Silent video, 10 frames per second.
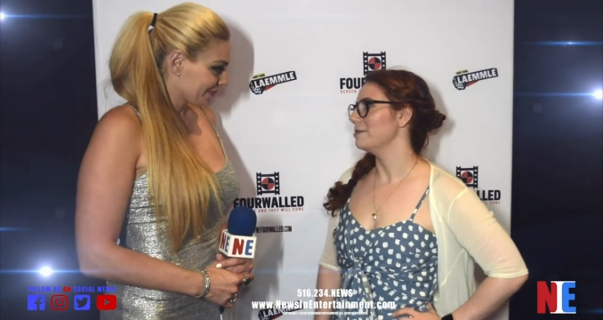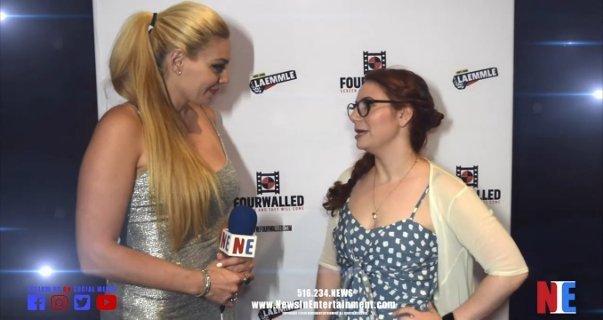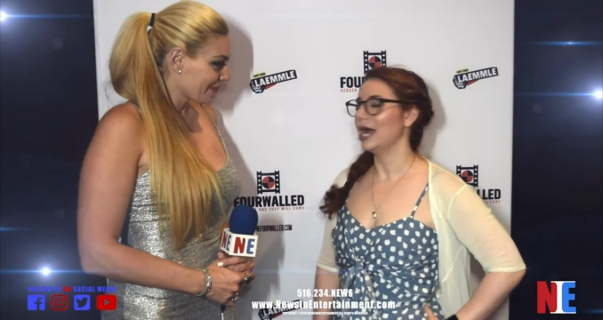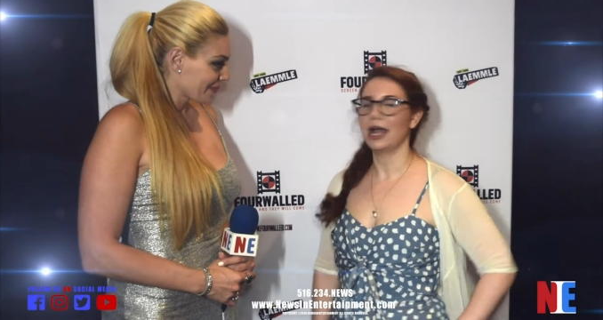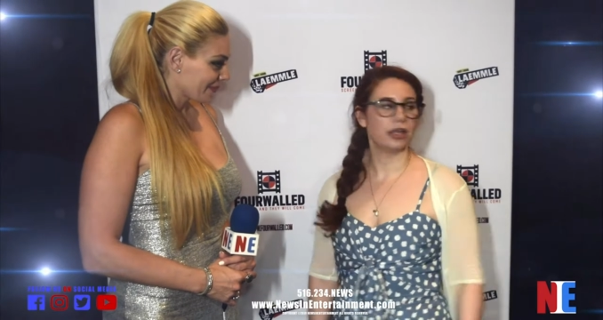Speaker 1: I mean,
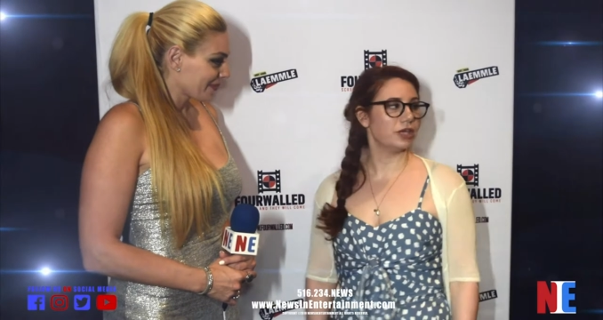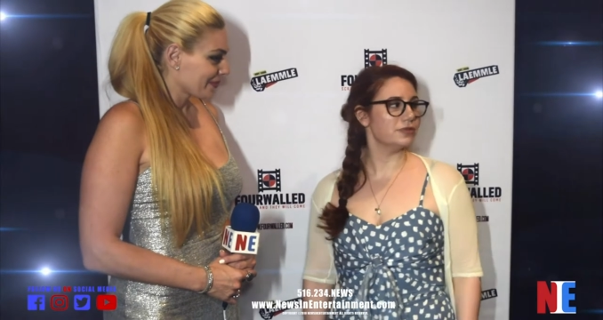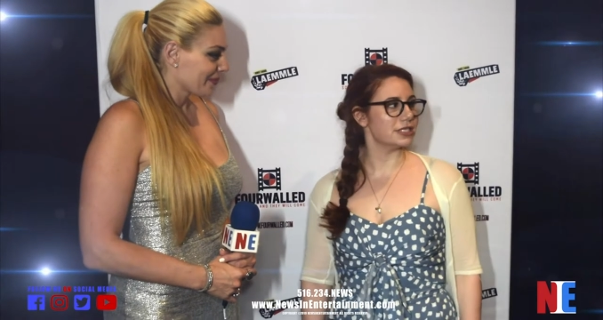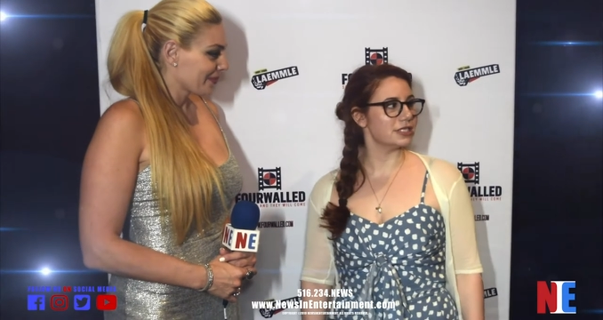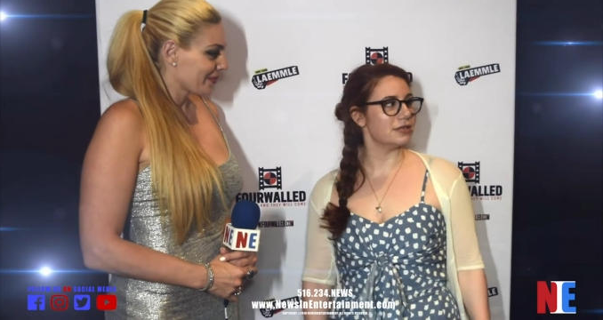Kyle Hughes
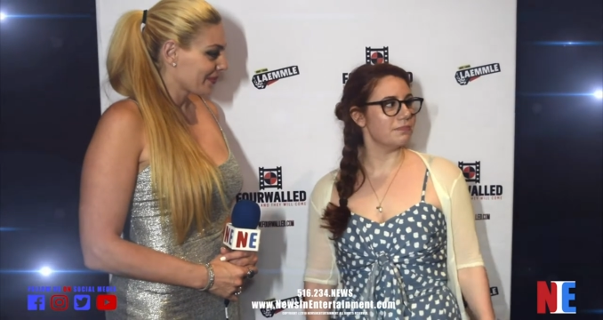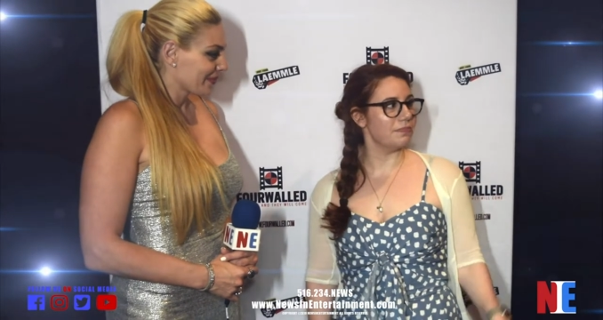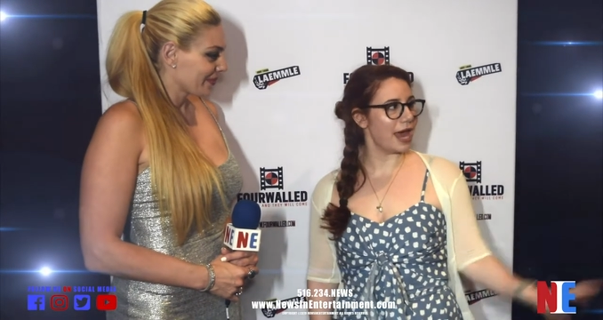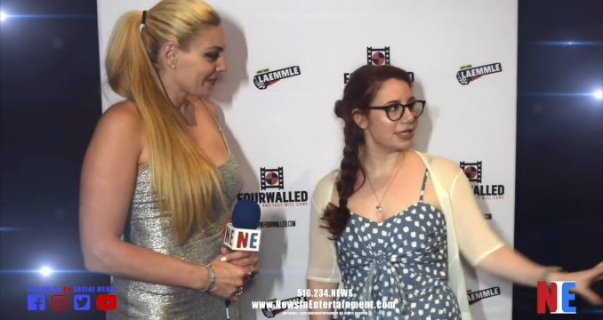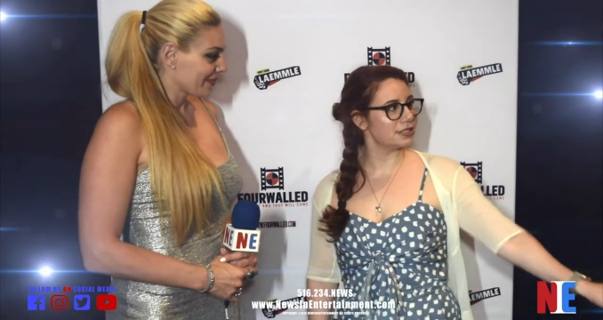is the
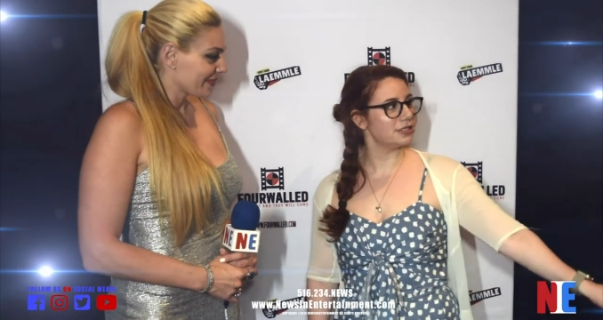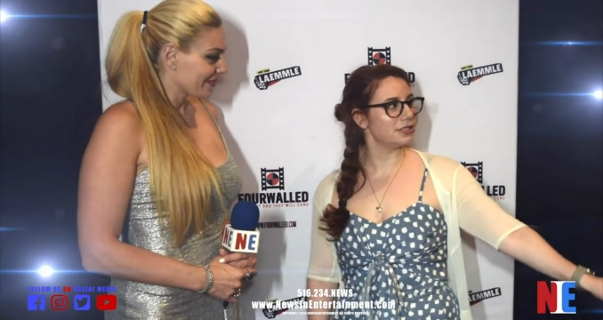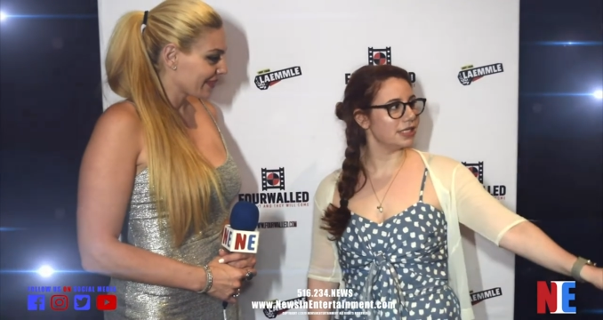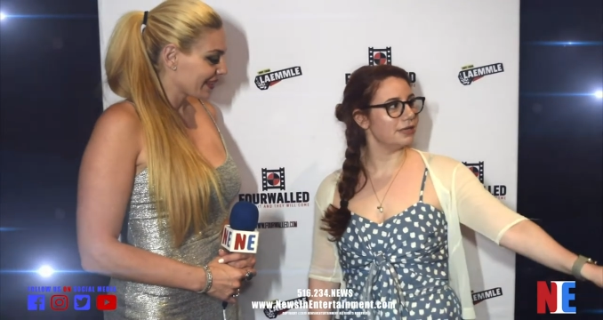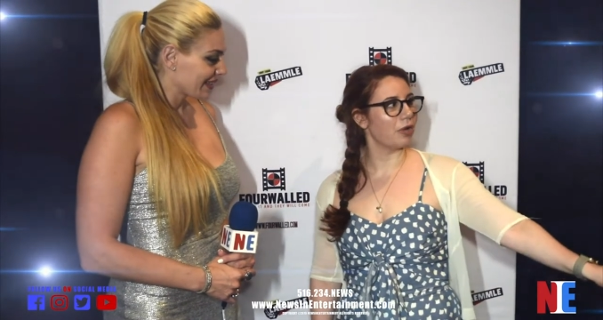best
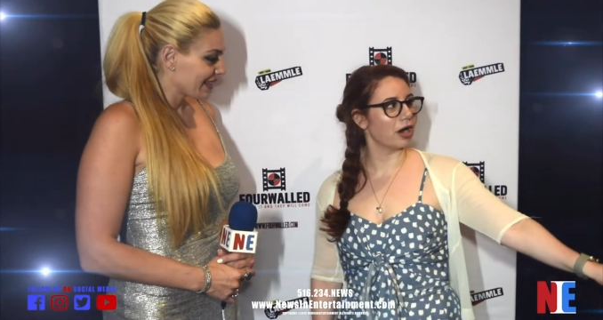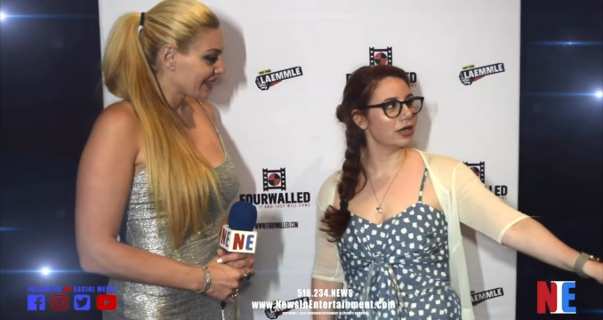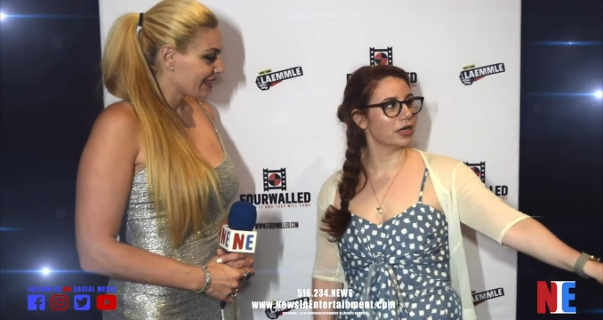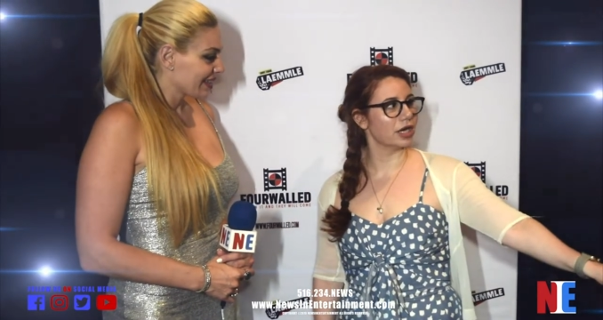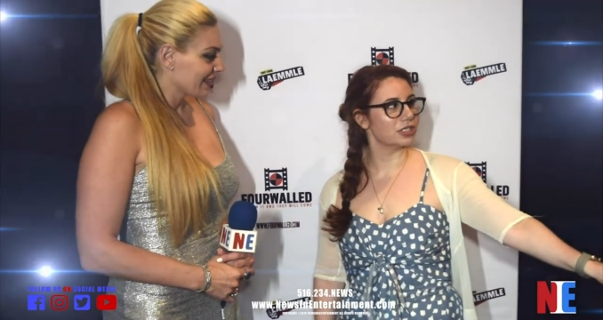scene
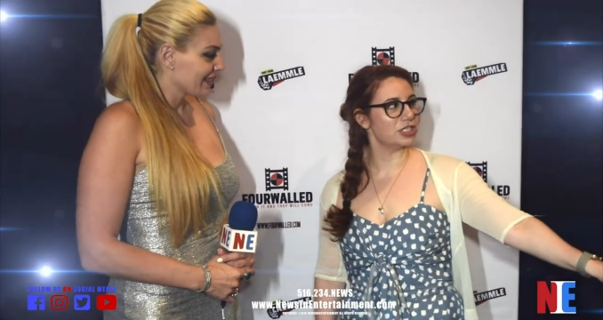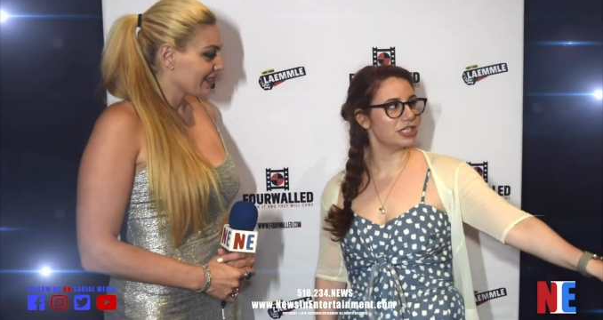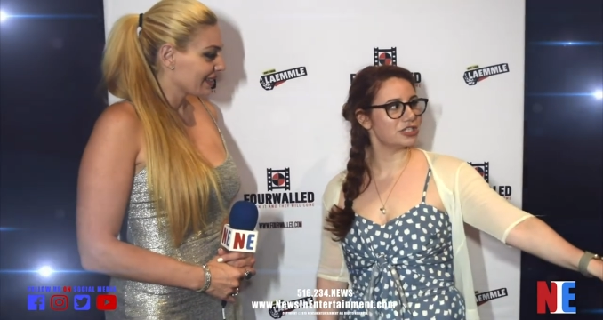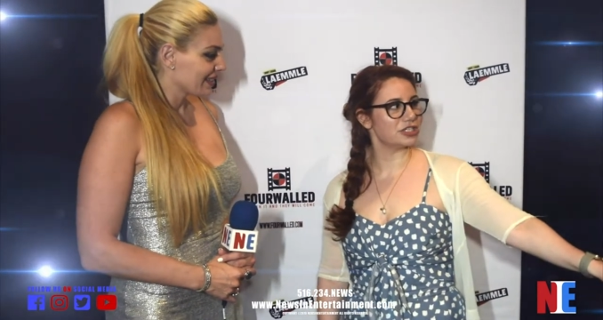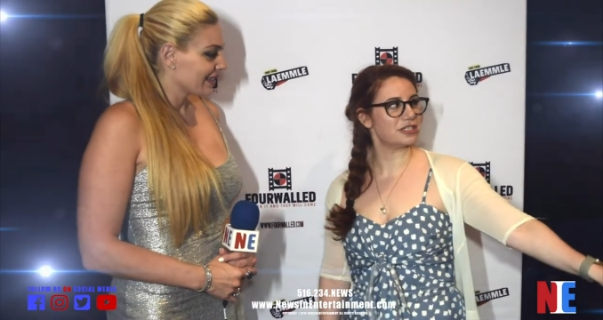partner. She
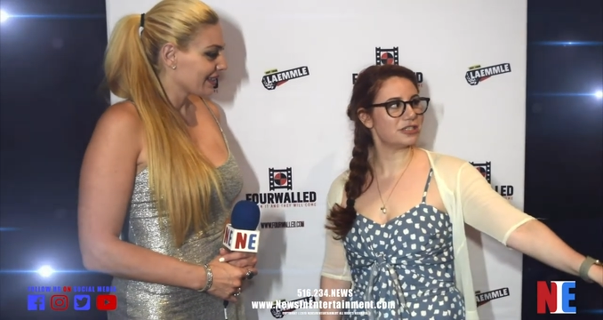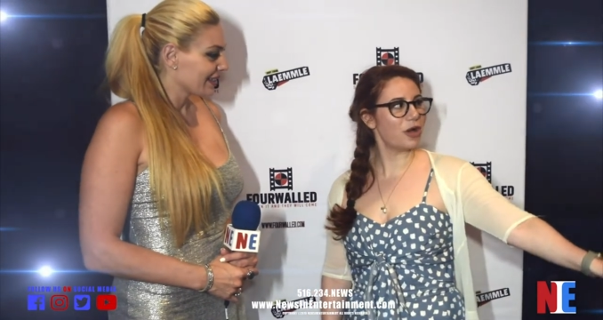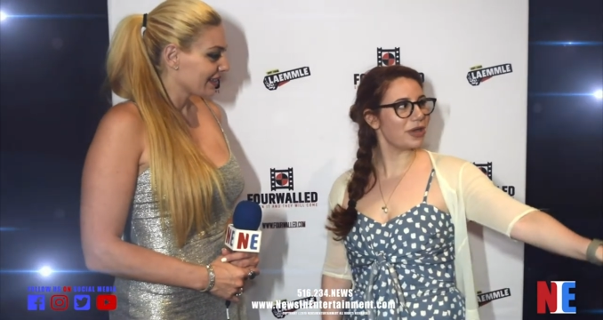is just so